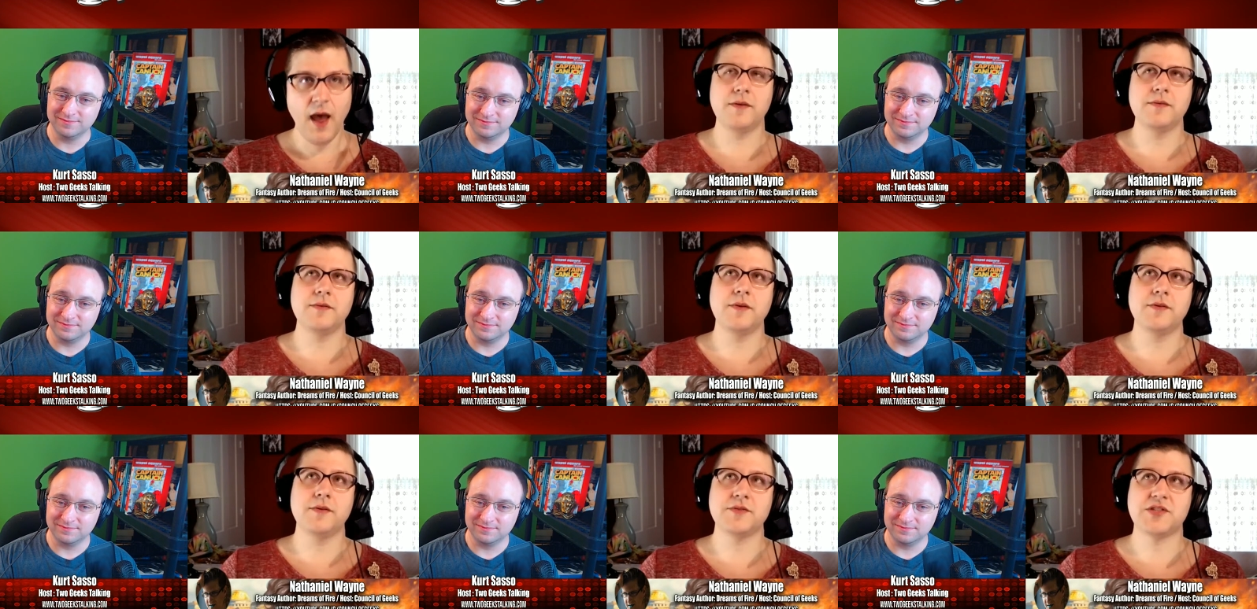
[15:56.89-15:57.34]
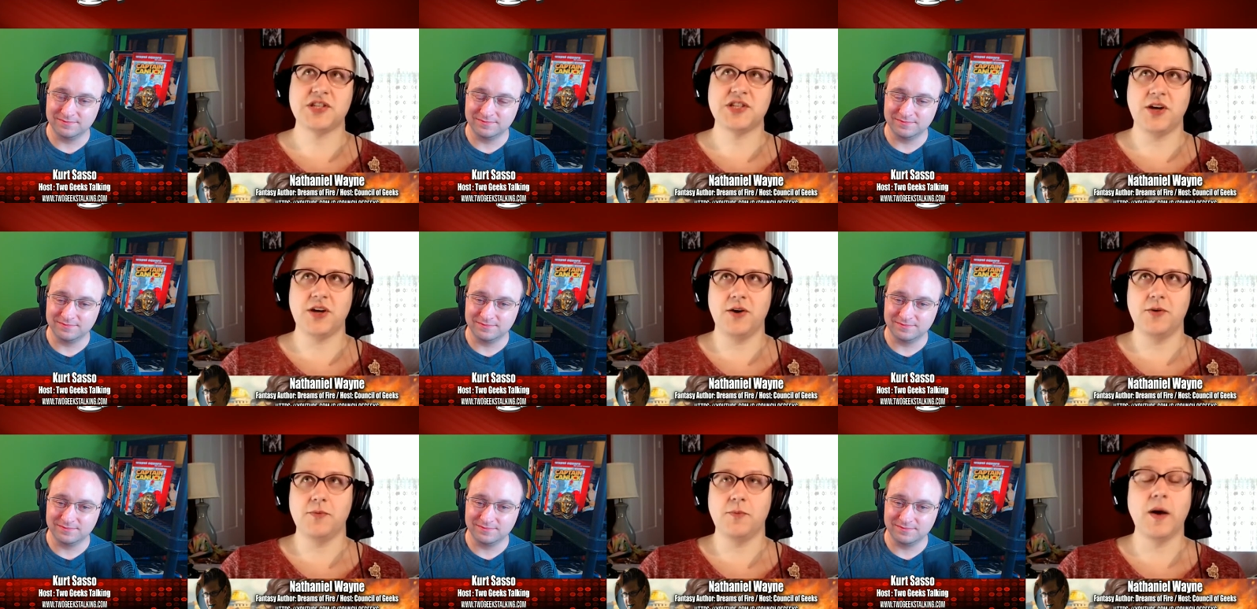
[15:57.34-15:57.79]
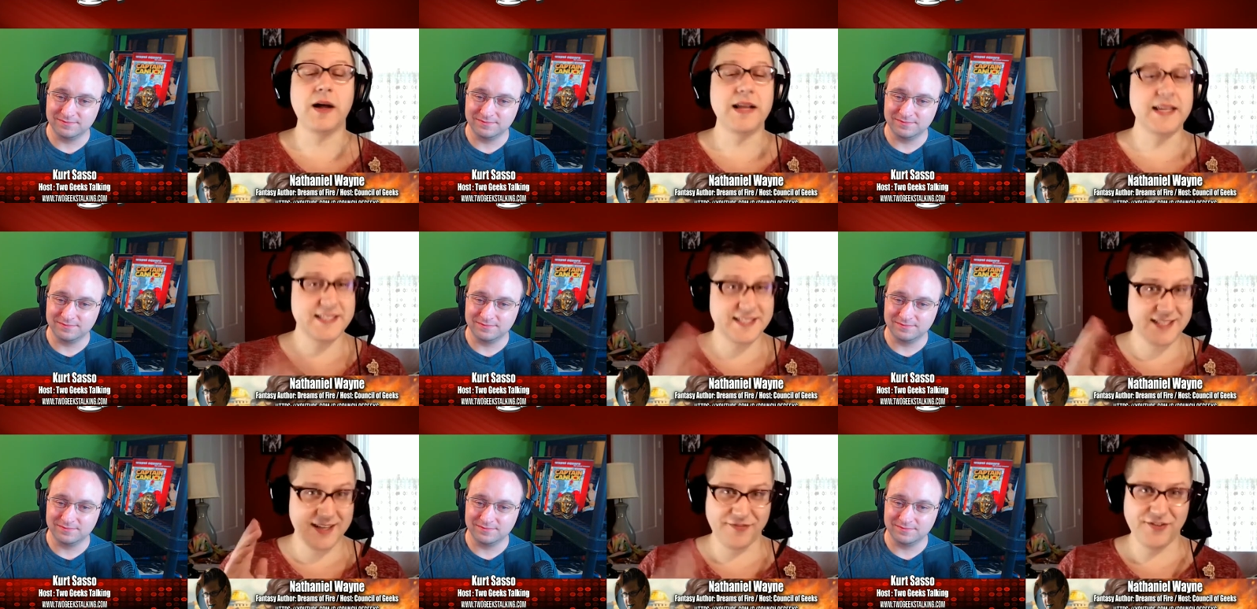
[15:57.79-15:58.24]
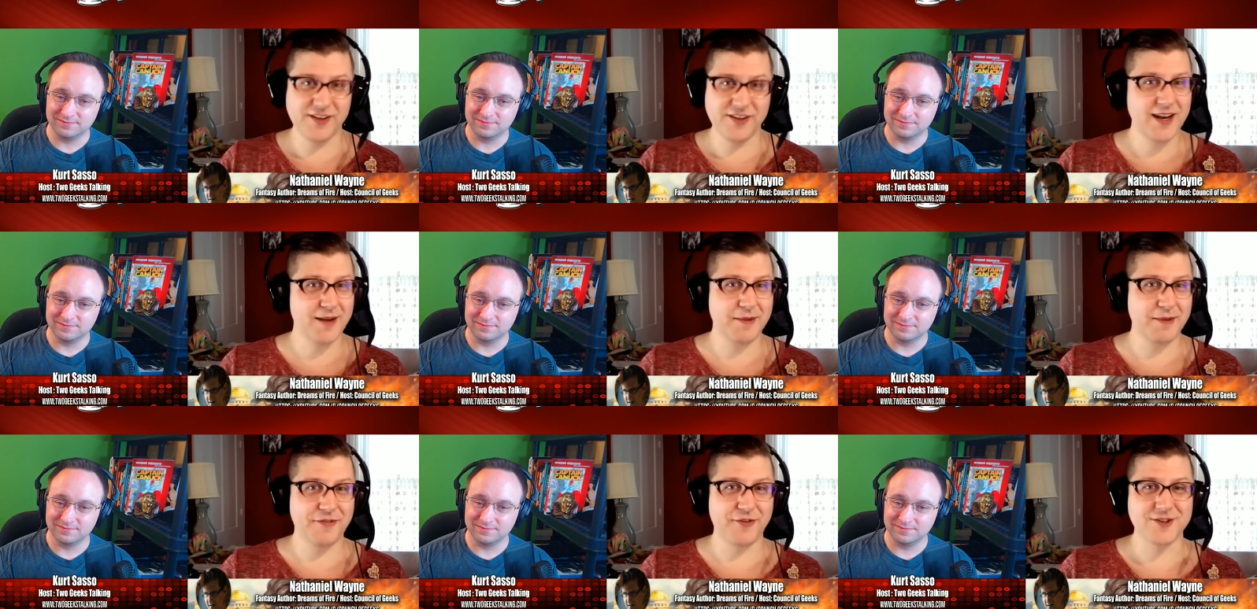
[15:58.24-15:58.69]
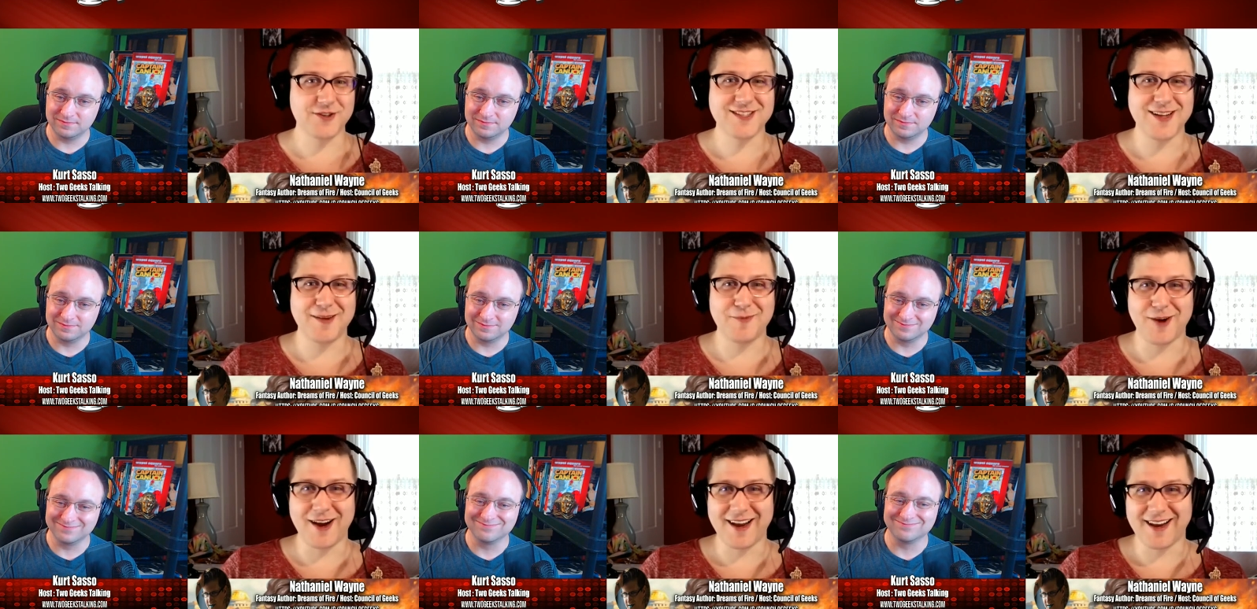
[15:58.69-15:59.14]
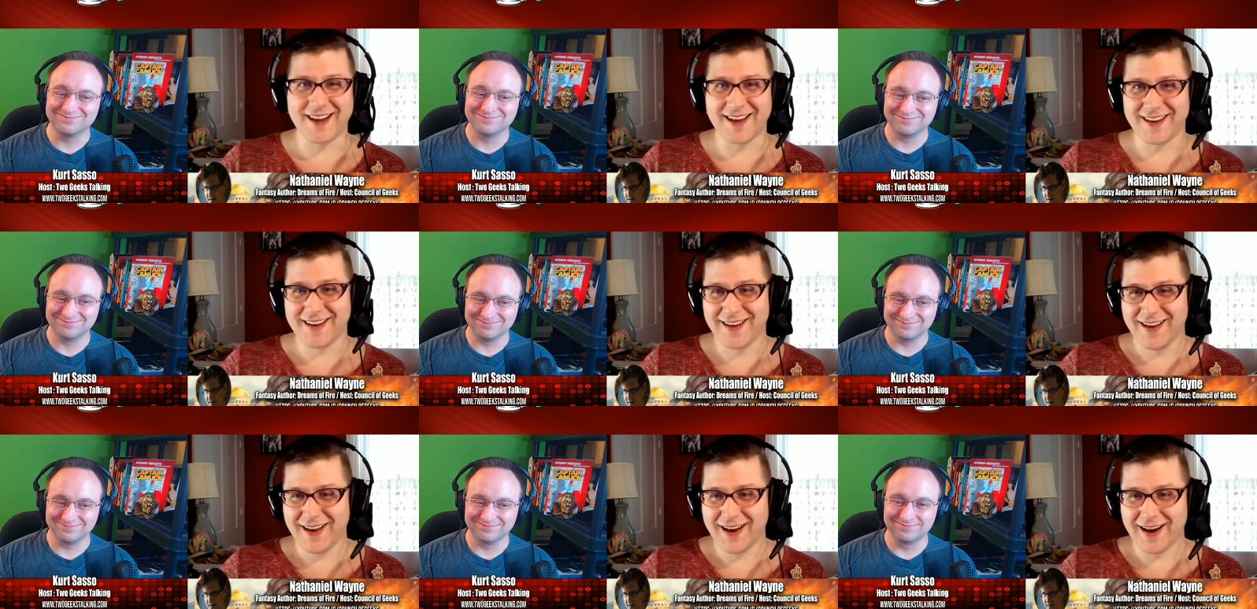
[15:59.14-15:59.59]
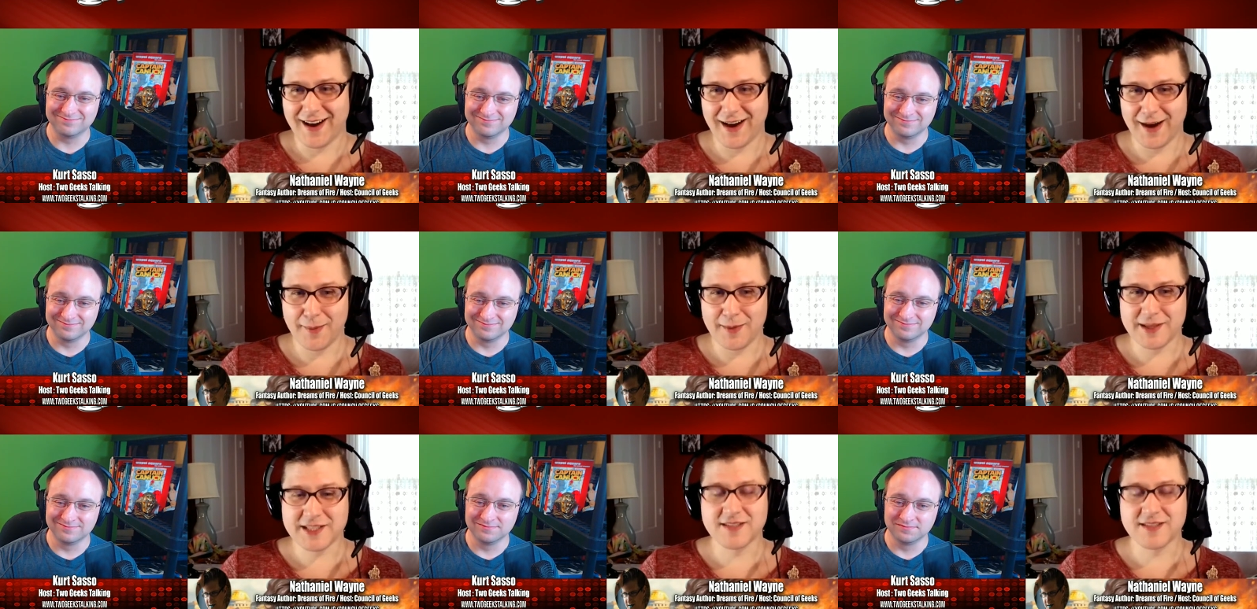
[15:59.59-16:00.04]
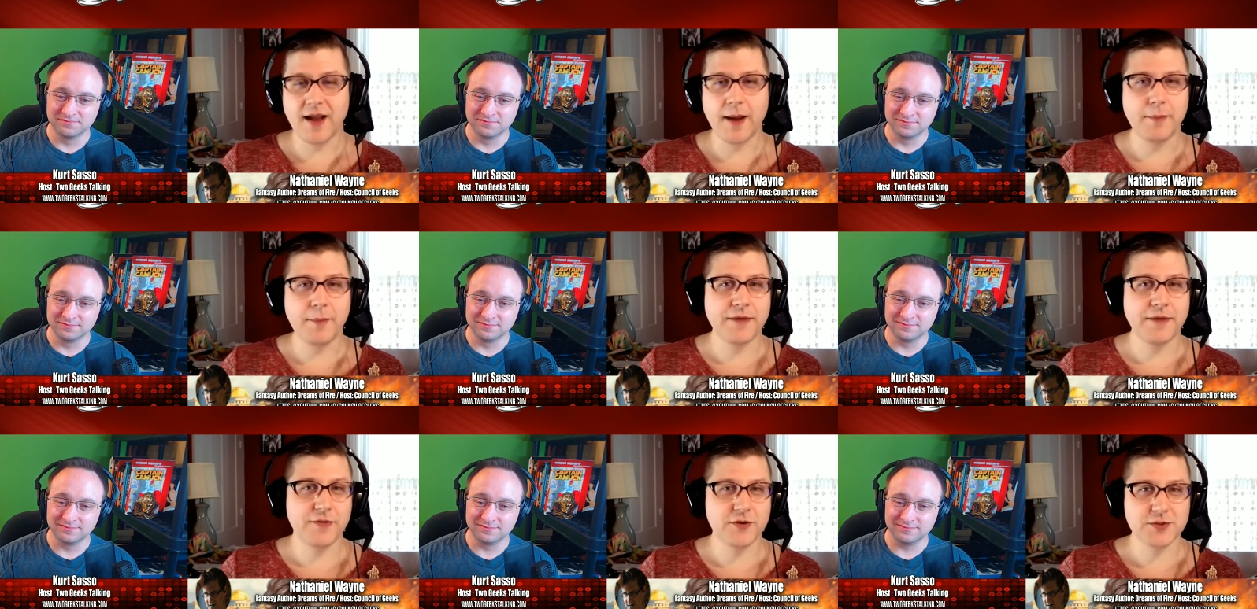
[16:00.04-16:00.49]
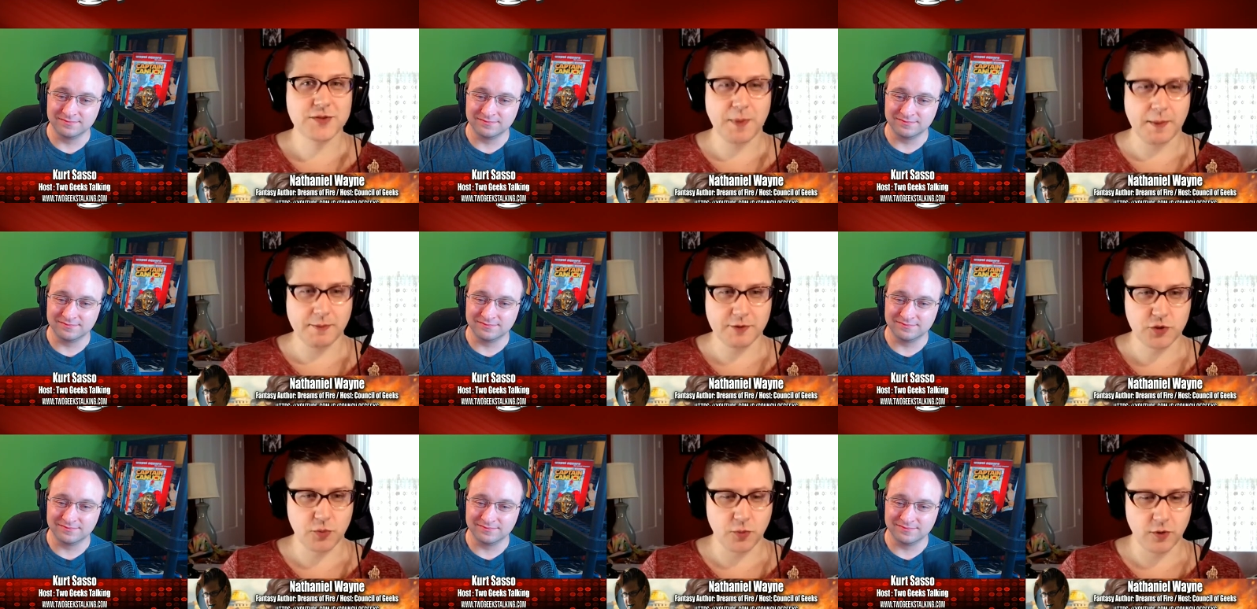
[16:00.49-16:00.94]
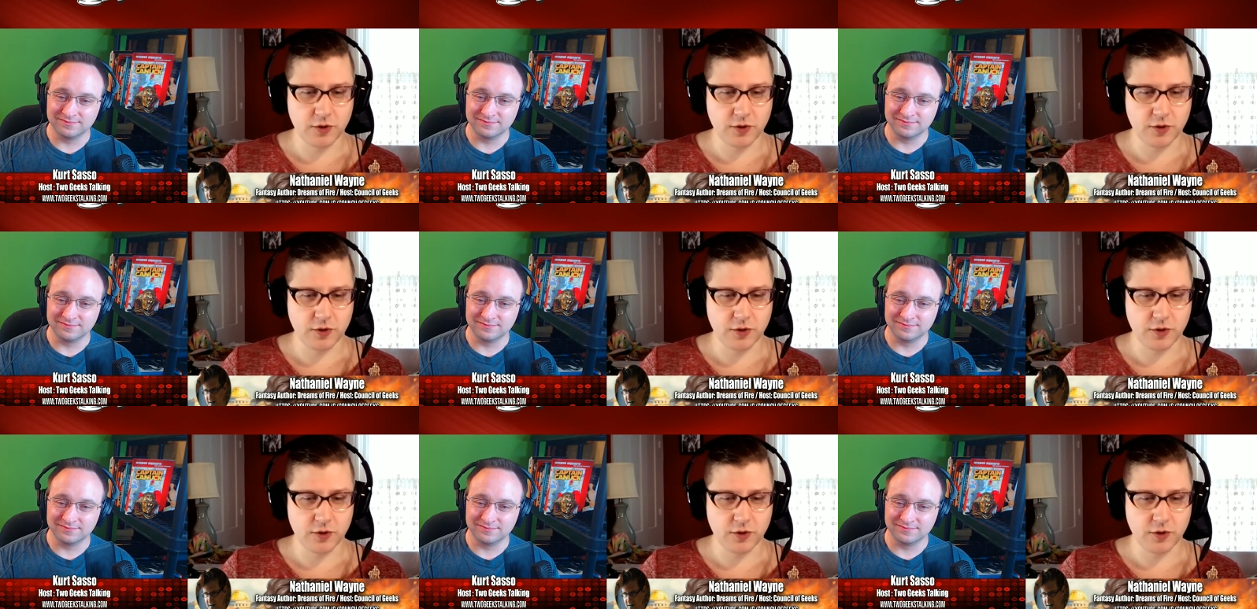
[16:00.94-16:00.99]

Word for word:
Speaker 1: So, well, it's definitely not my first time writing. Um, it's not my first published work